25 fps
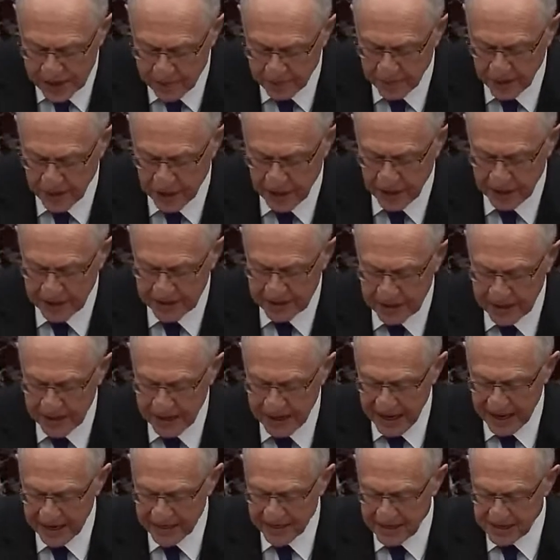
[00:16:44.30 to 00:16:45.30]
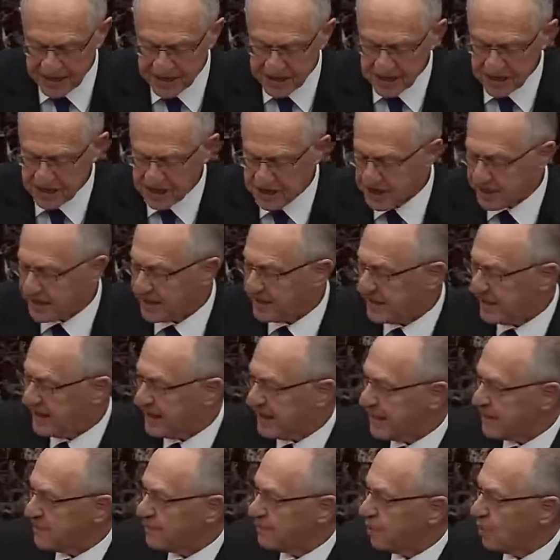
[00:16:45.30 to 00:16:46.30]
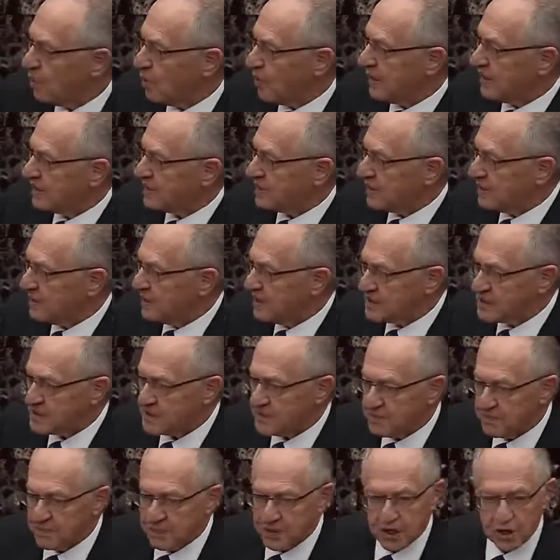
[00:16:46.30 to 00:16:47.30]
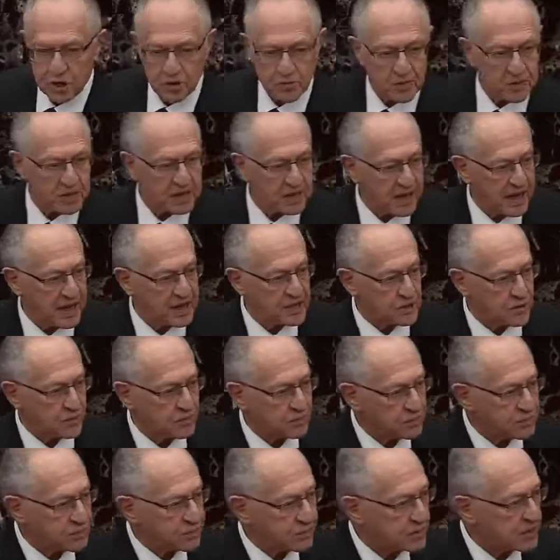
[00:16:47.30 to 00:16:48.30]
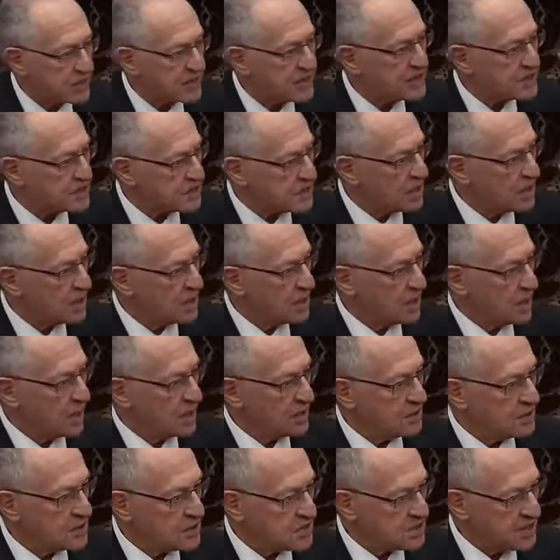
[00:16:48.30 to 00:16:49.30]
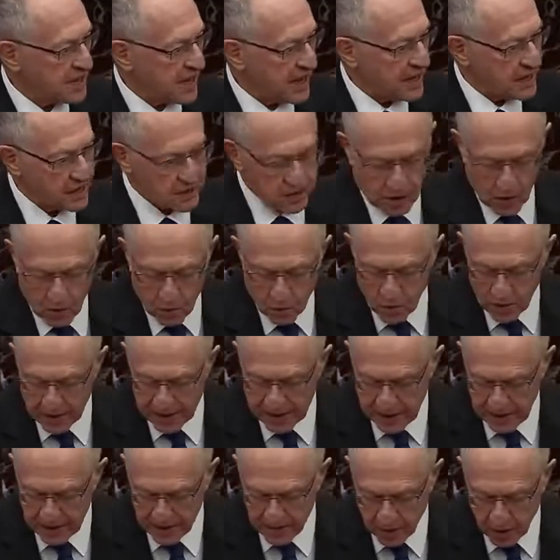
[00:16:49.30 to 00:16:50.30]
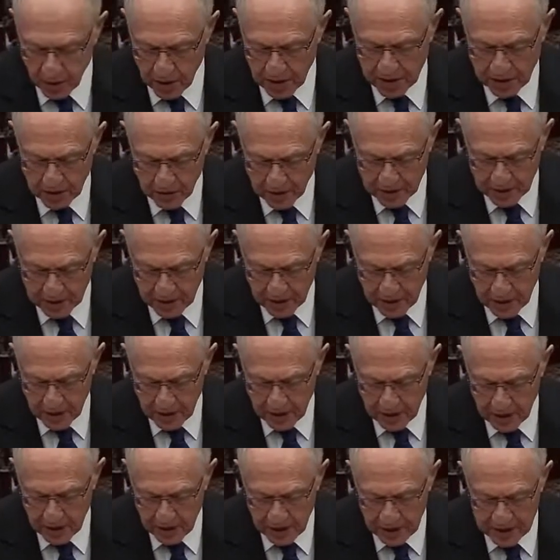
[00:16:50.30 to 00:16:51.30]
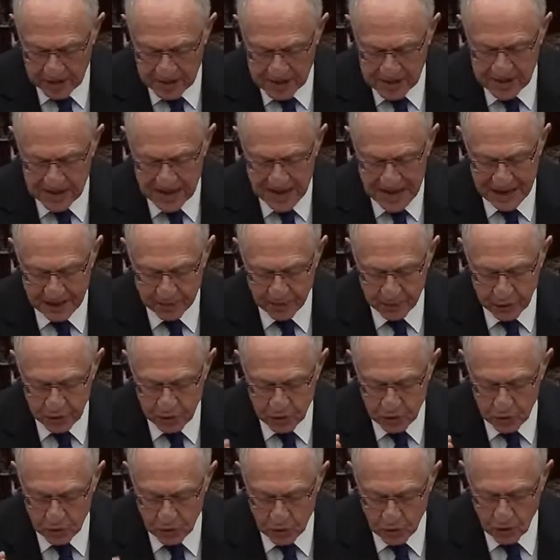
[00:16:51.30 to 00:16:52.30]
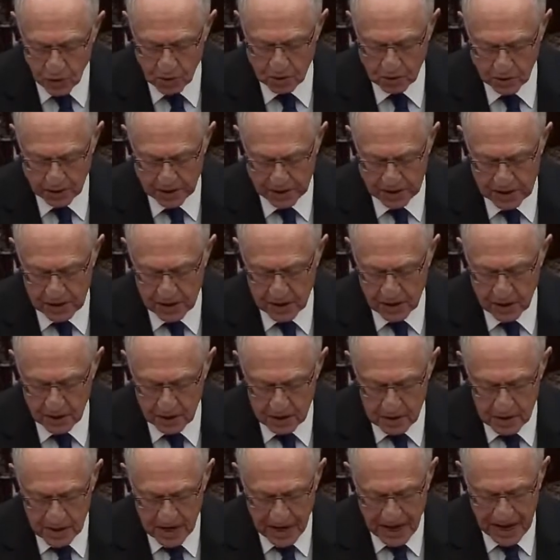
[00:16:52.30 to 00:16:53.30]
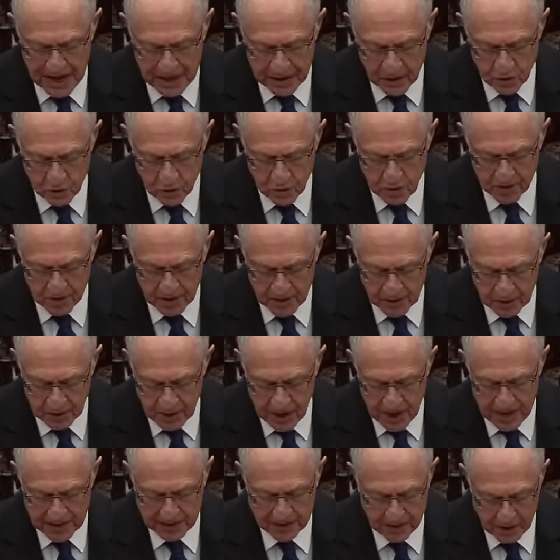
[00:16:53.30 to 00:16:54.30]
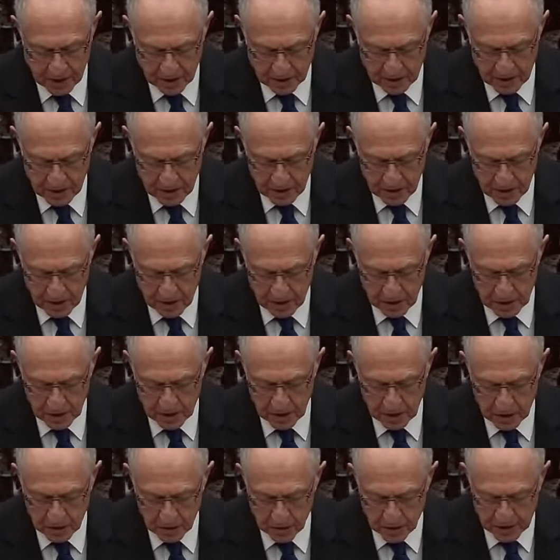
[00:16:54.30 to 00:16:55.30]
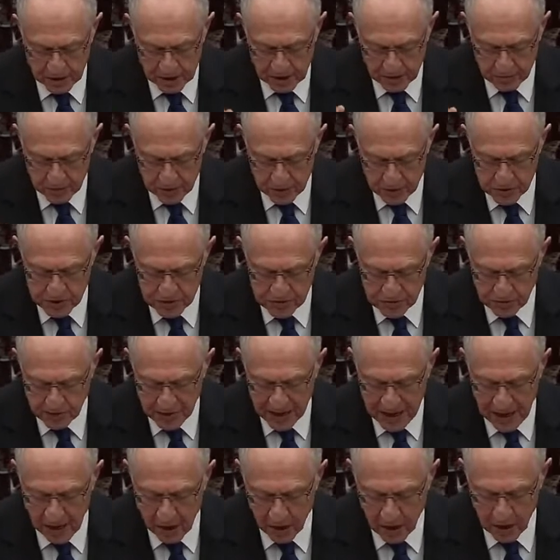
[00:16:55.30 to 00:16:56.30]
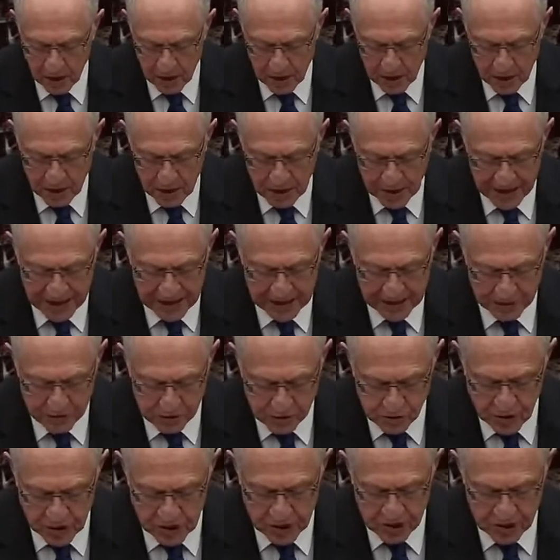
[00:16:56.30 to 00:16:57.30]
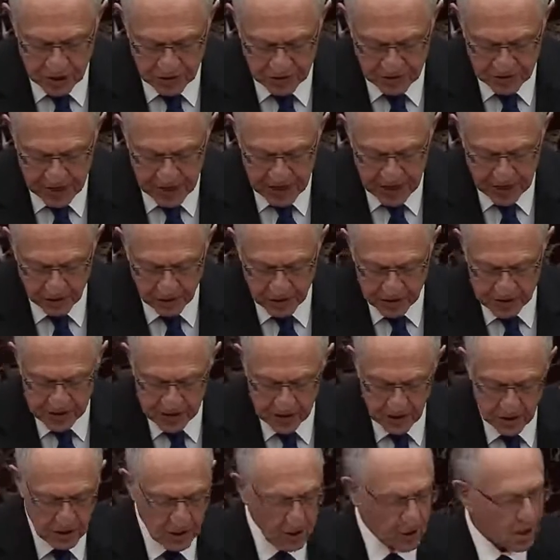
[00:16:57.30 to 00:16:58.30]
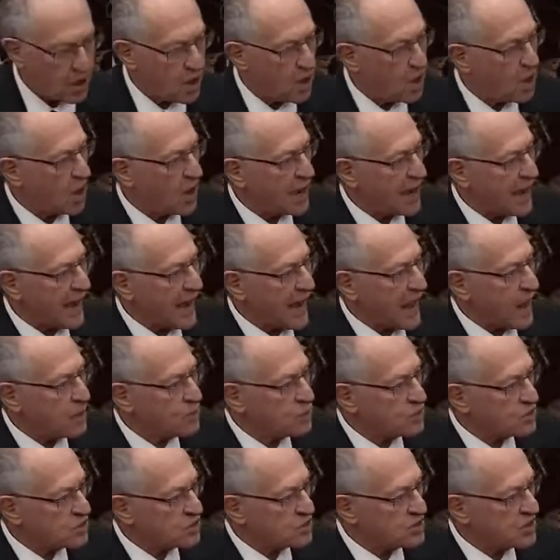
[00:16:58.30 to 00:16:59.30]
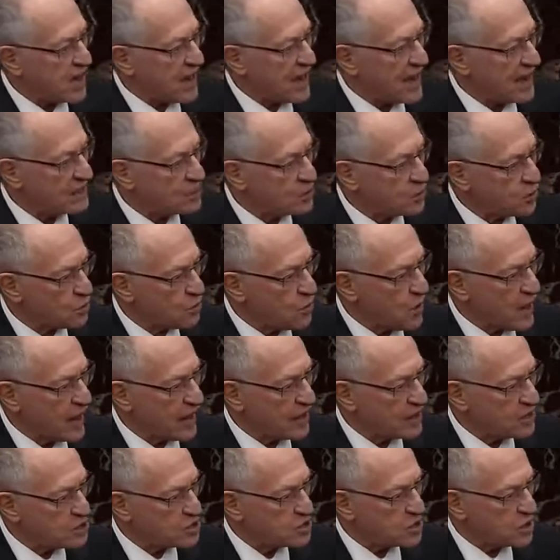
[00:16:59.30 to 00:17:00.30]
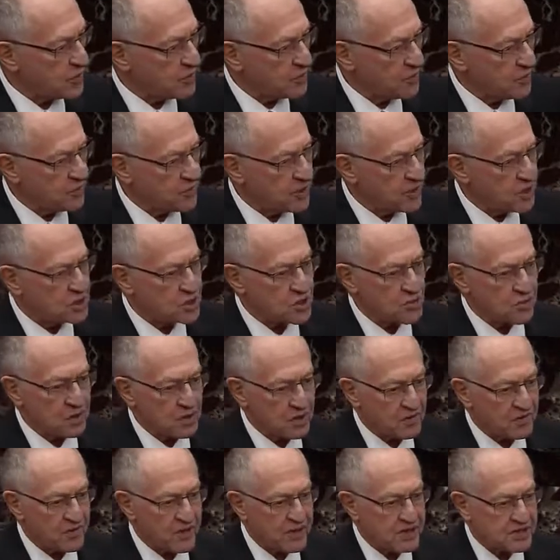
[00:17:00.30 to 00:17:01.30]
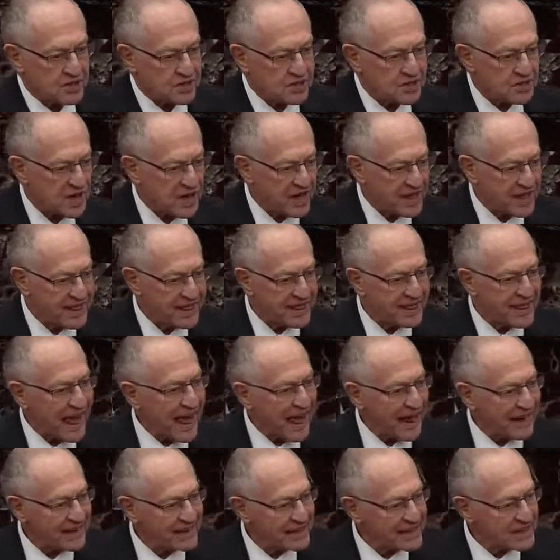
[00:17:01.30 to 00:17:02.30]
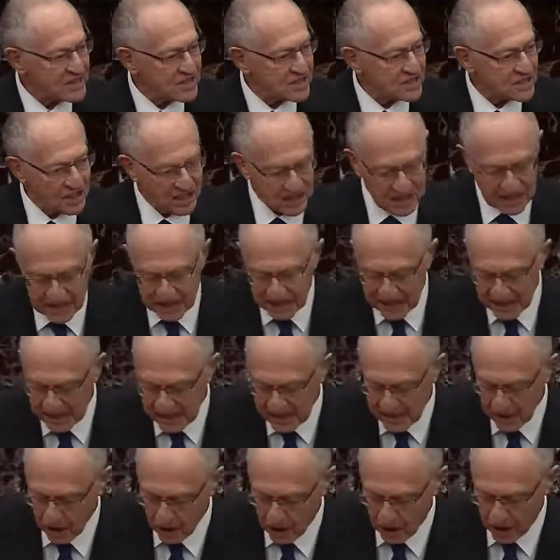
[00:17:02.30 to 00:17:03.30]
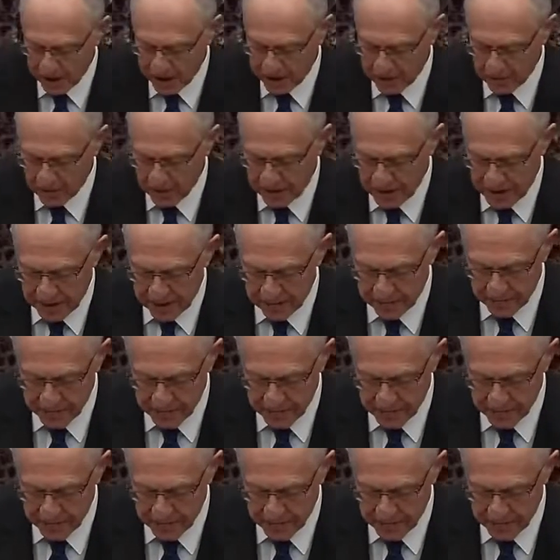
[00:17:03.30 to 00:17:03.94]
upon, and this is the key point in this impeachment case, please understand what I'm arguing, is that purely non-criminal conduct, including abuse of power and obstruction of Congress, are outside the range of impeachable offenses. That is the key argument I'm